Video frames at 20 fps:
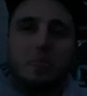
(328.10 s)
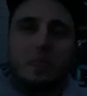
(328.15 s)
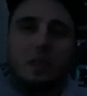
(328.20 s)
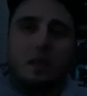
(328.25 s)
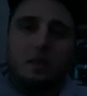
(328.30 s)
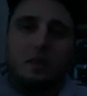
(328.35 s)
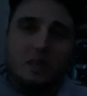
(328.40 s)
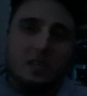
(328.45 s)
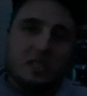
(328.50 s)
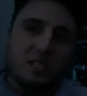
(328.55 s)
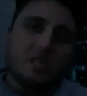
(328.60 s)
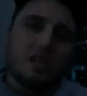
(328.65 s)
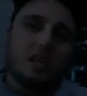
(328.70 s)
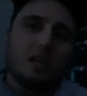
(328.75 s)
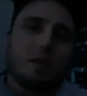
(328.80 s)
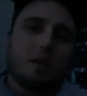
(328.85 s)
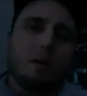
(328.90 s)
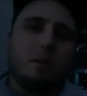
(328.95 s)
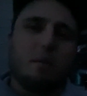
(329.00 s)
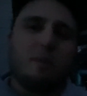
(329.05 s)
This is gonna
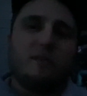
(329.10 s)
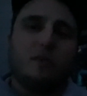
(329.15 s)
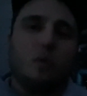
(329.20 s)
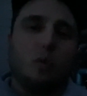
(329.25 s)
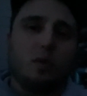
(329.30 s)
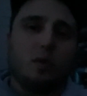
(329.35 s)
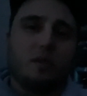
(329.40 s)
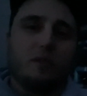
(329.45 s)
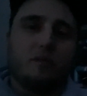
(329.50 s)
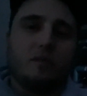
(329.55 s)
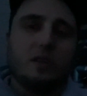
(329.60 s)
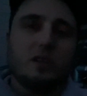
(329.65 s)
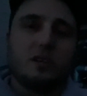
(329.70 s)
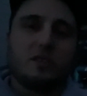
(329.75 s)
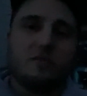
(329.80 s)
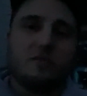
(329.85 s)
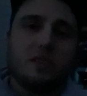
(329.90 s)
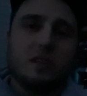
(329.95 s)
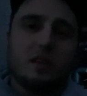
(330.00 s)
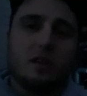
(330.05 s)
come out before the
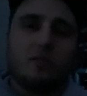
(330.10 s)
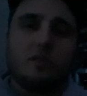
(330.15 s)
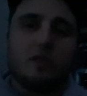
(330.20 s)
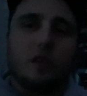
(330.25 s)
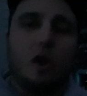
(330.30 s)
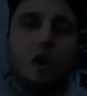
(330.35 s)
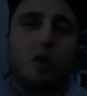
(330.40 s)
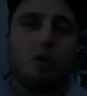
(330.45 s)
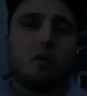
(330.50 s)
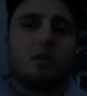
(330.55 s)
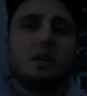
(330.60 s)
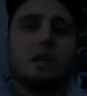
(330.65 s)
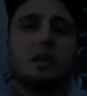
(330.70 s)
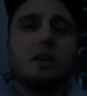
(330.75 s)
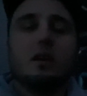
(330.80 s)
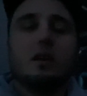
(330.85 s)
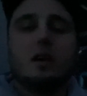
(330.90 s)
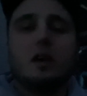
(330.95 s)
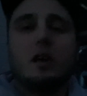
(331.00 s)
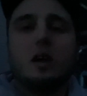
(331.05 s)
finished video for the Harley.
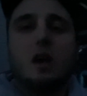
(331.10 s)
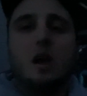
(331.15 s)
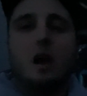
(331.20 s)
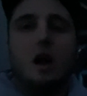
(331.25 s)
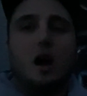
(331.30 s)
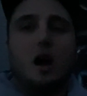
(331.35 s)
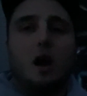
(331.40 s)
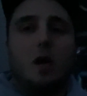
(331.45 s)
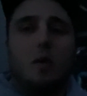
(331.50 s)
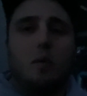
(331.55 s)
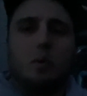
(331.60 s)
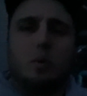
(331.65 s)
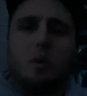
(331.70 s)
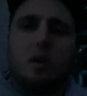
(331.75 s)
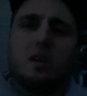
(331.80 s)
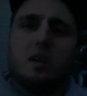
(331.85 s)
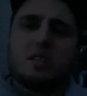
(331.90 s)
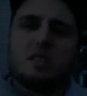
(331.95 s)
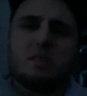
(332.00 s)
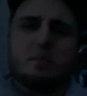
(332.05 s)
We're
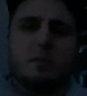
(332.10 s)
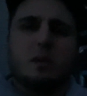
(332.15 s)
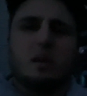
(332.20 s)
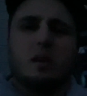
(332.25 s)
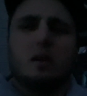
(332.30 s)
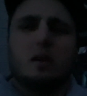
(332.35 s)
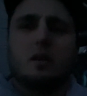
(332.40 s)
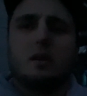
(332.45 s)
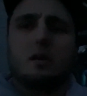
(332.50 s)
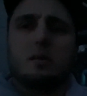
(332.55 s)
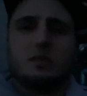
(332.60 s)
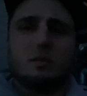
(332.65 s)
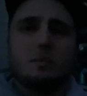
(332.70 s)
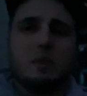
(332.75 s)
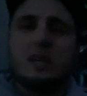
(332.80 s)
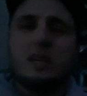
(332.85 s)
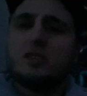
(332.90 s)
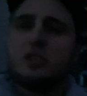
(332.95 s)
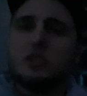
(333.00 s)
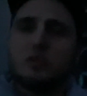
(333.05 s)
running into some
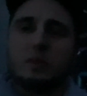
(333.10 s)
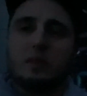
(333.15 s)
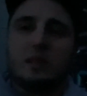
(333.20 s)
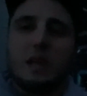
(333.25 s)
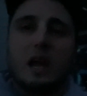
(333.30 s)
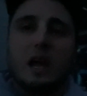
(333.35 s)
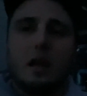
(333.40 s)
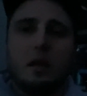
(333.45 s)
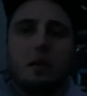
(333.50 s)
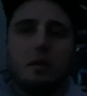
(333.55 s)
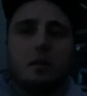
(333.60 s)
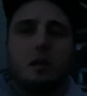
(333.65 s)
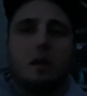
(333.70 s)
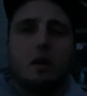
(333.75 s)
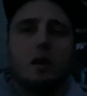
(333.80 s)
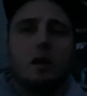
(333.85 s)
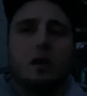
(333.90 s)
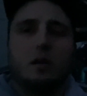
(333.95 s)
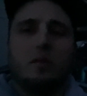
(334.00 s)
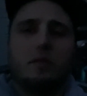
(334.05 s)
issues with that.
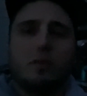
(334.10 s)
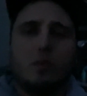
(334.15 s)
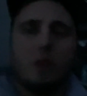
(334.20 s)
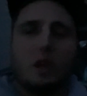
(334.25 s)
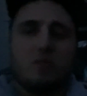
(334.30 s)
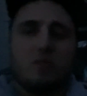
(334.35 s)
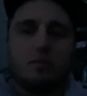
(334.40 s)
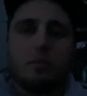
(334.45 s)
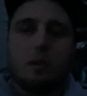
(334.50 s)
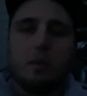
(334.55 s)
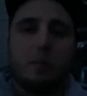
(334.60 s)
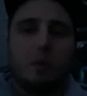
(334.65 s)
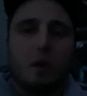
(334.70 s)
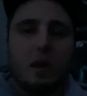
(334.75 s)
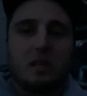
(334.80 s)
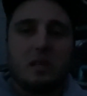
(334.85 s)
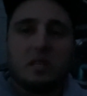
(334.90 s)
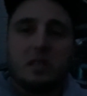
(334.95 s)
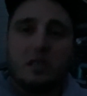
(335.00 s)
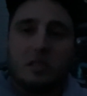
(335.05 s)
If you guys remember, I
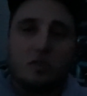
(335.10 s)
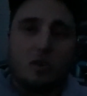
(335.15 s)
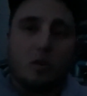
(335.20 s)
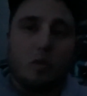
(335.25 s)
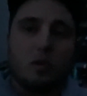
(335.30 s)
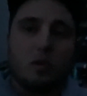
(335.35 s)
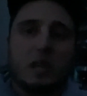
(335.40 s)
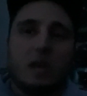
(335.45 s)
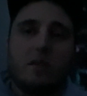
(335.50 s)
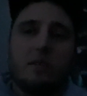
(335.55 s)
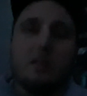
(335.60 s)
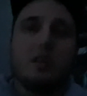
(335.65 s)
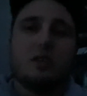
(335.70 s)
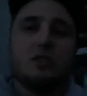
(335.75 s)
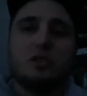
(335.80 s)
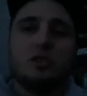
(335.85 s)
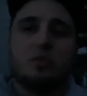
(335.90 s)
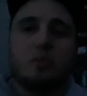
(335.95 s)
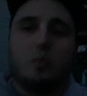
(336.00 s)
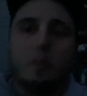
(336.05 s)
said the truck was having
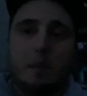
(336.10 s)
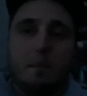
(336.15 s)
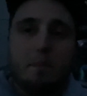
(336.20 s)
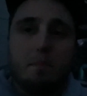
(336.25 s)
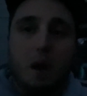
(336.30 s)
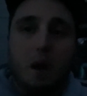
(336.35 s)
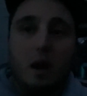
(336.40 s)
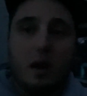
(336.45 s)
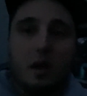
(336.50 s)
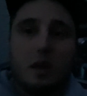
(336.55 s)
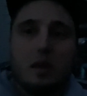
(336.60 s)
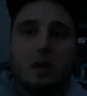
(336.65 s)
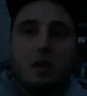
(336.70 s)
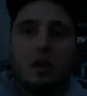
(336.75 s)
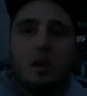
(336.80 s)
issues when we bought it.